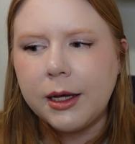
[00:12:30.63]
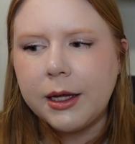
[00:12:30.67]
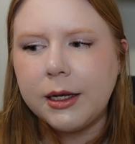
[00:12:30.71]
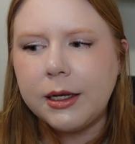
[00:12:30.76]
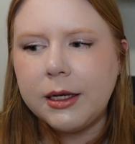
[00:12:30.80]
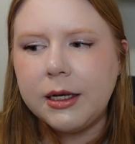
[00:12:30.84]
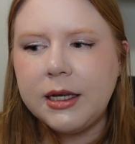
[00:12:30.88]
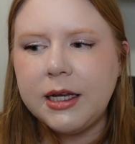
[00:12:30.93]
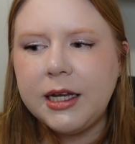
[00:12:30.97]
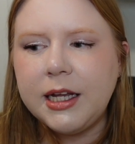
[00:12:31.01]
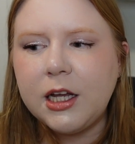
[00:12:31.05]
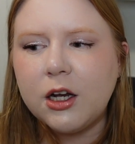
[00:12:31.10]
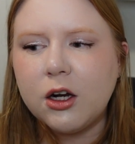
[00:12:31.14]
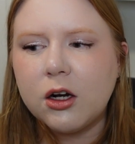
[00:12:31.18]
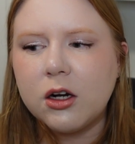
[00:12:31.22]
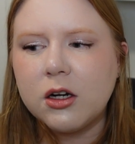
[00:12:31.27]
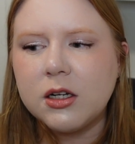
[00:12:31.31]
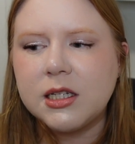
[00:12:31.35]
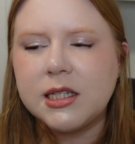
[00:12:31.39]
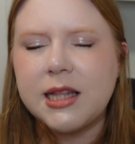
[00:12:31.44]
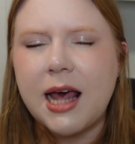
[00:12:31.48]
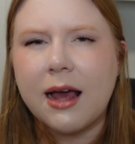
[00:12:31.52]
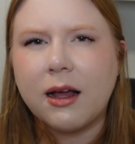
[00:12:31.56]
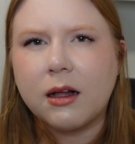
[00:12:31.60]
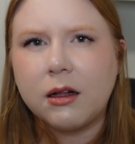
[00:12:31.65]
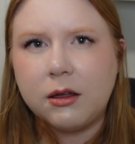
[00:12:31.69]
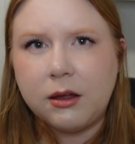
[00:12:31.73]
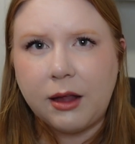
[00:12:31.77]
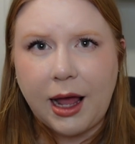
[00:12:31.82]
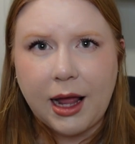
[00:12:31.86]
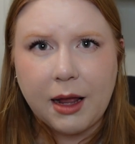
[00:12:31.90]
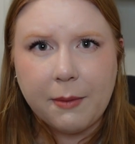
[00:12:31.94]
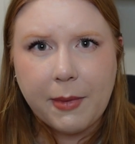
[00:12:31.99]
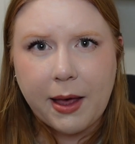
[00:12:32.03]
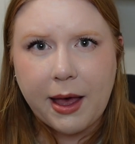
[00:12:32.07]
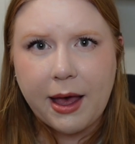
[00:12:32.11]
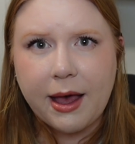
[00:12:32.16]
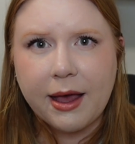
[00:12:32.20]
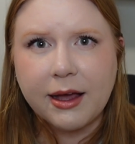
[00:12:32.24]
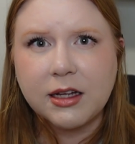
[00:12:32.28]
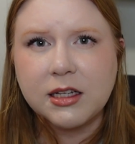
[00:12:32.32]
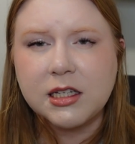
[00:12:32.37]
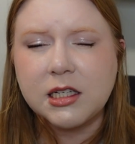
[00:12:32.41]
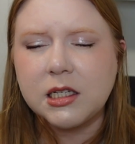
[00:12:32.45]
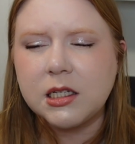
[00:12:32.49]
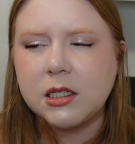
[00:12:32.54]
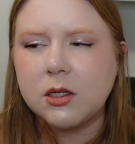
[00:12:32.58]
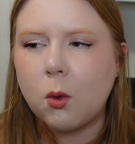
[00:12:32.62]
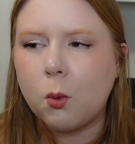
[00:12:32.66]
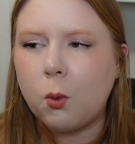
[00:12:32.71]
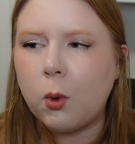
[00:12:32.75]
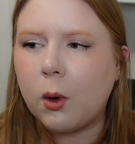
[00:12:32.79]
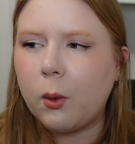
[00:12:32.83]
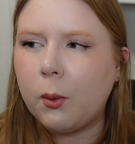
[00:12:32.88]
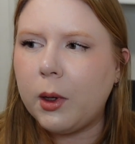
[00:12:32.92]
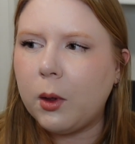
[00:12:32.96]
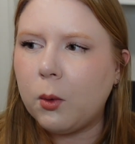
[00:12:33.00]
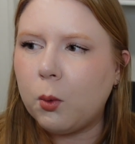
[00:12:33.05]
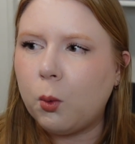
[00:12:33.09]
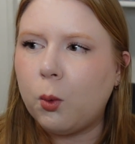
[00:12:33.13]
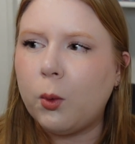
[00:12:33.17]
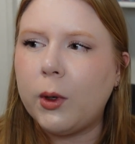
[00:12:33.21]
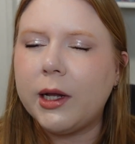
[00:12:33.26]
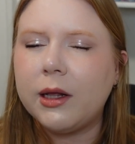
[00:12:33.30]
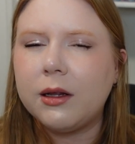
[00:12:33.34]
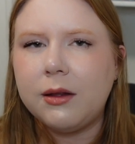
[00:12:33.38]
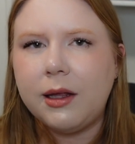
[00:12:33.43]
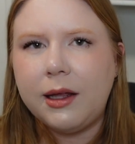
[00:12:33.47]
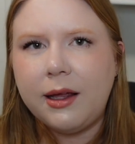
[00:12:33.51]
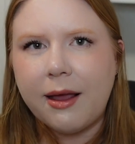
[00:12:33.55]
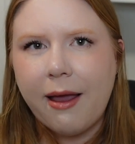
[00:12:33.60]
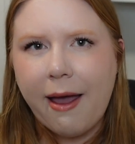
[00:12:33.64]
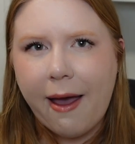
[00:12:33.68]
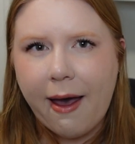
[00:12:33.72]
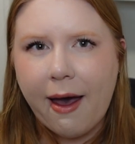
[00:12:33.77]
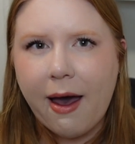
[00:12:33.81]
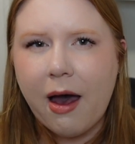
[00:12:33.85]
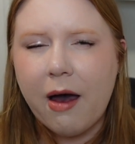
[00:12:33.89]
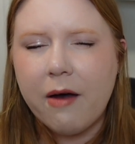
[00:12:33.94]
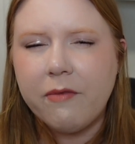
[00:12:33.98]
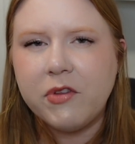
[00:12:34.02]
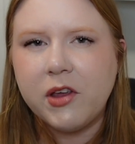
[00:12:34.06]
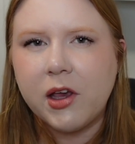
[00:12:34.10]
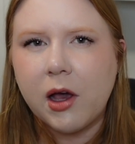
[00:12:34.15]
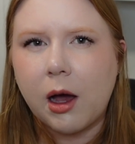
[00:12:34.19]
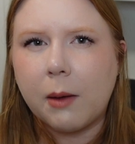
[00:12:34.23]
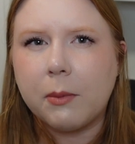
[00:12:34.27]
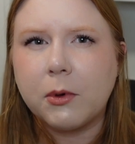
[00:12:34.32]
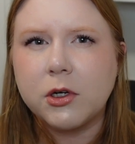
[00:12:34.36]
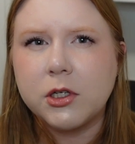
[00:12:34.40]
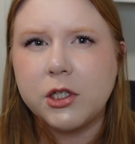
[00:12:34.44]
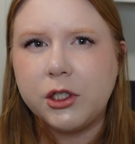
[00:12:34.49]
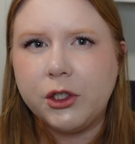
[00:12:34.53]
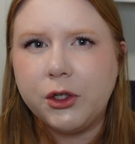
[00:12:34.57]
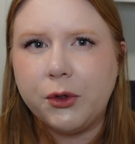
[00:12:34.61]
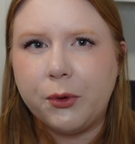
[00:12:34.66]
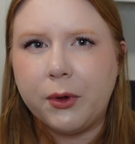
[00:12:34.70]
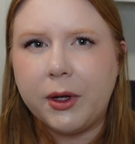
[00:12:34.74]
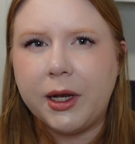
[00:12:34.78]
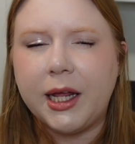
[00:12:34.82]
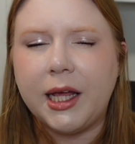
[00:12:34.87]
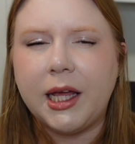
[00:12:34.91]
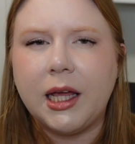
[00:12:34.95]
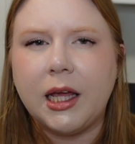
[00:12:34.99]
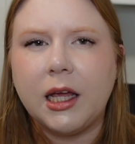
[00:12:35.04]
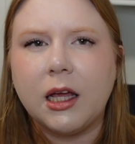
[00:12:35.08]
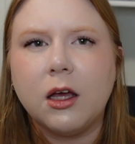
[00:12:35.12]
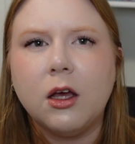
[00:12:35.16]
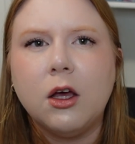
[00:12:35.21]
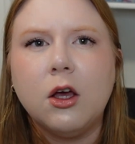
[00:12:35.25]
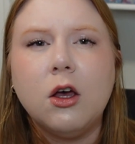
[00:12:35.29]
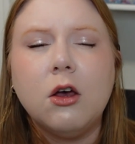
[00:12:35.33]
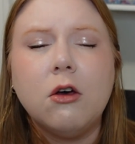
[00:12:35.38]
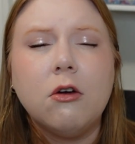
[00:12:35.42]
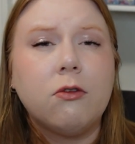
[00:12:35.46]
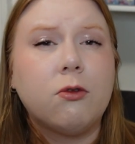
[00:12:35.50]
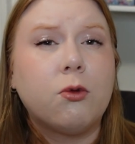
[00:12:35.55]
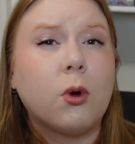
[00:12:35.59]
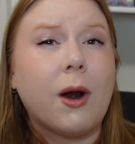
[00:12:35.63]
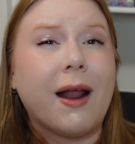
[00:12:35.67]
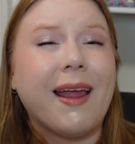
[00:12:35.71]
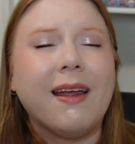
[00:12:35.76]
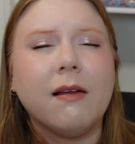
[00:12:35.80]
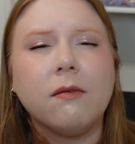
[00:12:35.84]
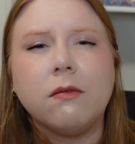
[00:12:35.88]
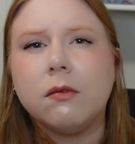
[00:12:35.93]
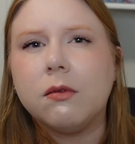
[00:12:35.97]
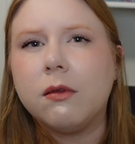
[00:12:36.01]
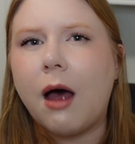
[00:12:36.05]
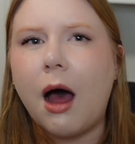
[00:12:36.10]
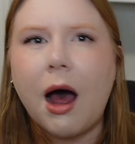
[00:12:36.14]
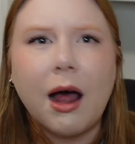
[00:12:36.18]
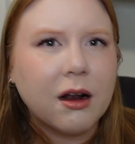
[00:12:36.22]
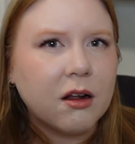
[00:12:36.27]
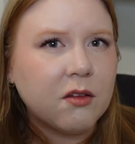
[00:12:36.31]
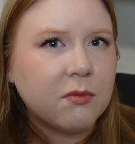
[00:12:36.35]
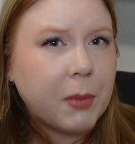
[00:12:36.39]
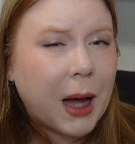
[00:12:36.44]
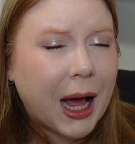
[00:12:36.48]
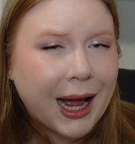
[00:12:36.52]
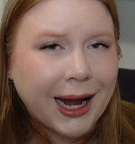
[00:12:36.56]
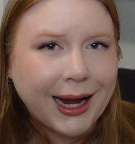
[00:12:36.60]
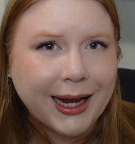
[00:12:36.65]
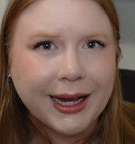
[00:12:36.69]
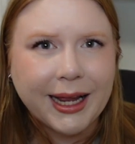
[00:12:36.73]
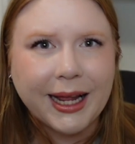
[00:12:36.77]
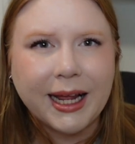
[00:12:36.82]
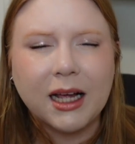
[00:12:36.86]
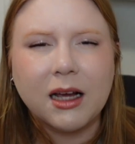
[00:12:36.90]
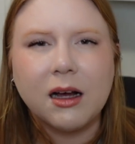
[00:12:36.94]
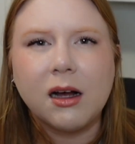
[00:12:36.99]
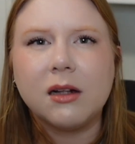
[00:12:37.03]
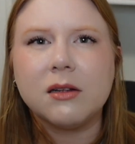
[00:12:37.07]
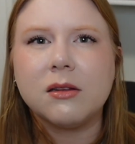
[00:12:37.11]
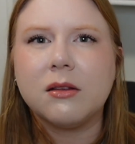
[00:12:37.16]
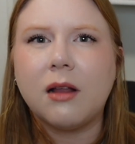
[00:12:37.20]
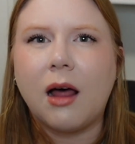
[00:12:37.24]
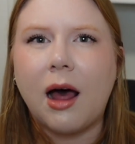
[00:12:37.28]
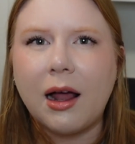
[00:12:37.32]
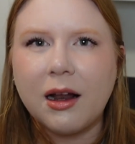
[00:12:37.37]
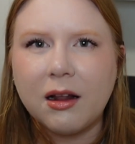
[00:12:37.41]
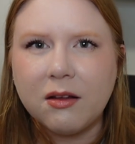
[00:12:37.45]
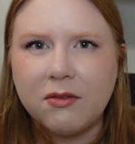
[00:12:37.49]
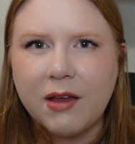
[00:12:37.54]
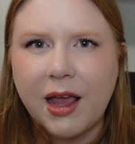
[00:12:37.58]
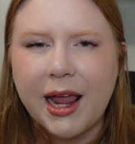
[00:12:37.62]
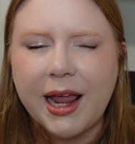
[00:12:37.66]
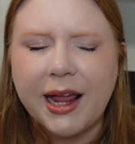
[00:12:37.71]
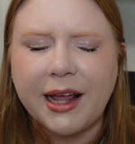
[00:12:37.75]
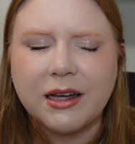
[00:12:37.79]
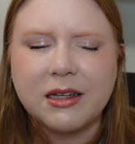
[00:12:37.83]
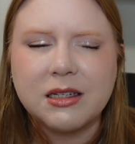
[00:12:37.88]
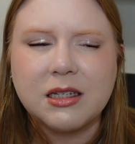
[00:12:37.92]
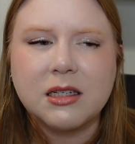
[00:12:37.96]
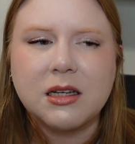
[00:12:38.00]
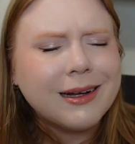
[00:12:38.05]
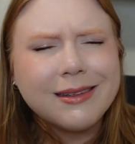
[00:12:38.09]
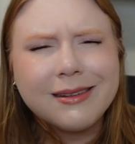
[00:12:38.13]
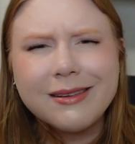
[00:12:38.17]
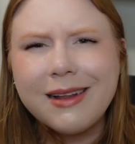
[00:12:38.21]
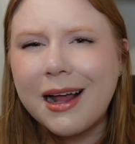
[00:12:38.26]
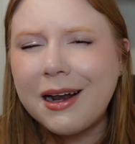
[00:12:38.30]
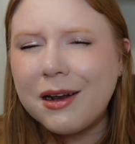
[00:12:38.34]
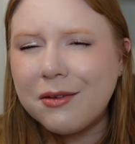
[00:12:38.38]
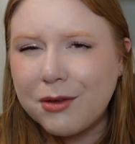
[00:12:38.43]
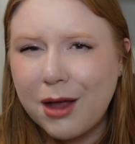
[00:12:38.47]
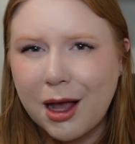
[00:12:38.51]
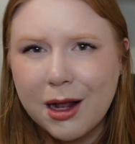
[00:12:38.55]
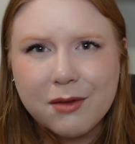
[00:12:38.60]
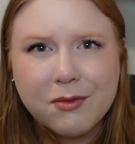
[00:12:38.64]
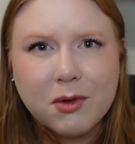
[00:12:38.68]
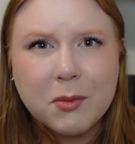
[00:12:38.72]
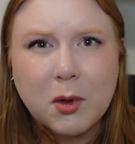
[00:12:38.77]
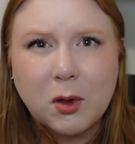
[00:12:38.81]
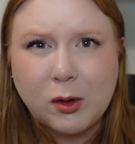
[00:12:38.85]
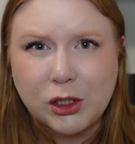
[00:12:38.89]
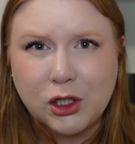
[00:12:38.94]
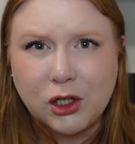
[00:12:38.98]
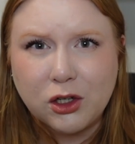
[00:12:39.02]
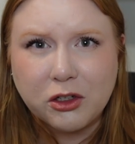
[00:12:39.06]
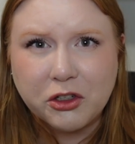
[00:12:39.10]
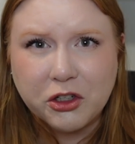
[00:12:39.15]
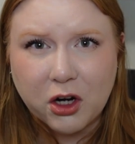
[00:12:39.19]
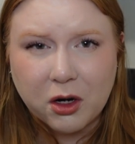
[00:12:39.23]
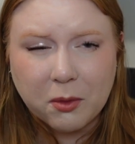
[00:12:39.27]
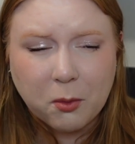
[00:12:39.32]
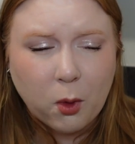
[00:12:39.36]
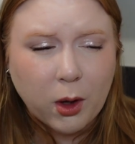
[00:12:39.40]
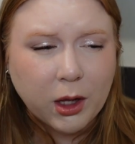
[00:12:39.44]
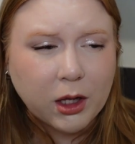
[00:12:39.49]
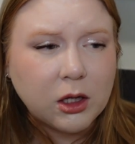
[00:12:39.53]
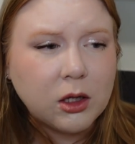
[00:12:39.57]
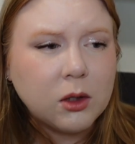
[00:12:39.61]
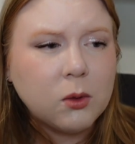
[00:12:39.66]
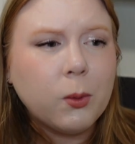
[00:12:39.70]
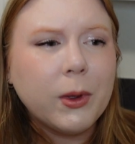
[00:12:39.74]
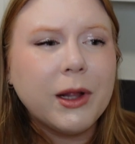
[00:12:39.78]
nears that climax where we really have the opportunity for a lot of pining, a lot of angst, a lot of kind of emotional turmoil.